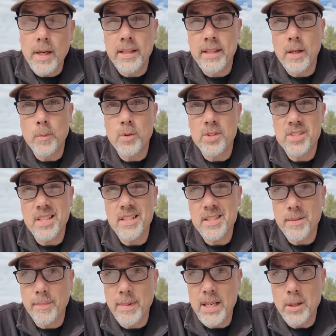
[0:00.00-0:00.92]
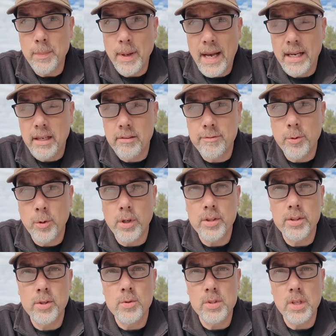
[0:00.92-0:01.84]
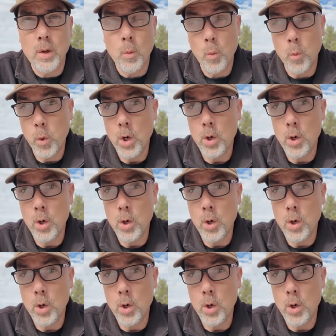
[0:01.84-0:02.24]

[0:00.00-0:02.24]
and then we'll send some mail back and forth using